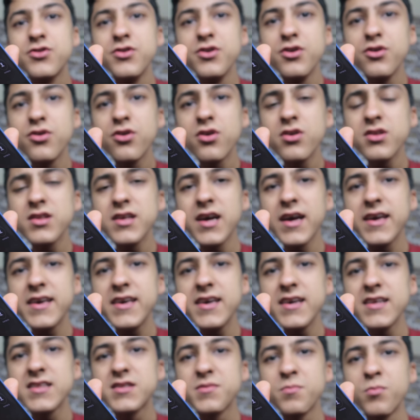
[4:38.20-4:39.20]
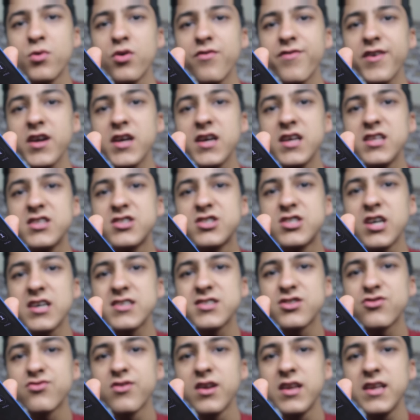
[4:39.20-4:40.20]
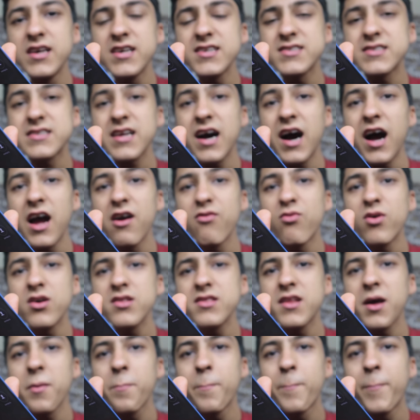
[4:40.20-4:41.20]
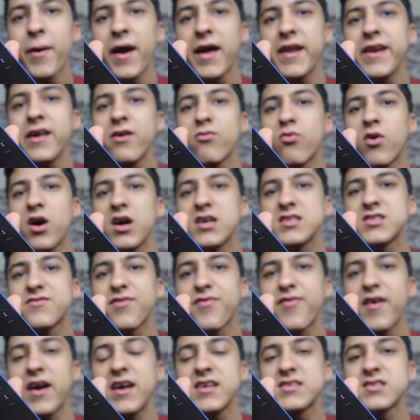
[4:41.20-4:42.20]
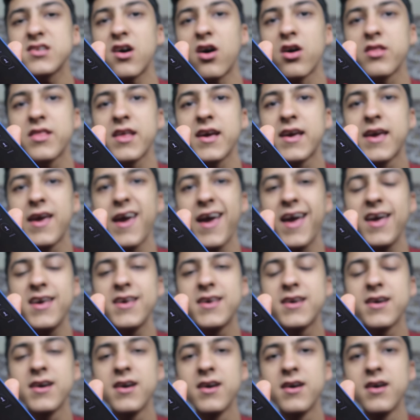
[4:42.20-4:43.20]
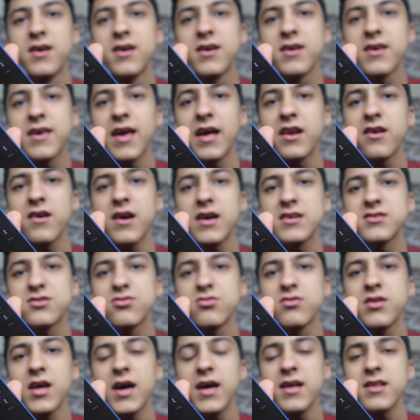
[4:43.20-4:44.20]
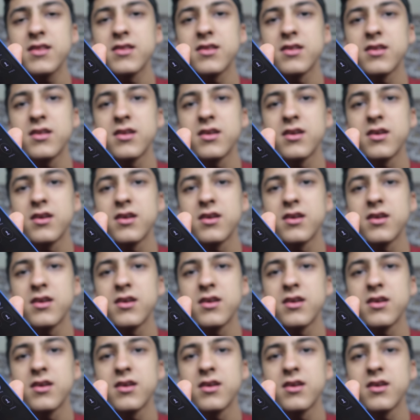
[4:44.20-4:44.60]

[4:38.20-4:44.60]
Do you know the It movie it just released? I want the Pennywise face on the cake. Can you guys do that?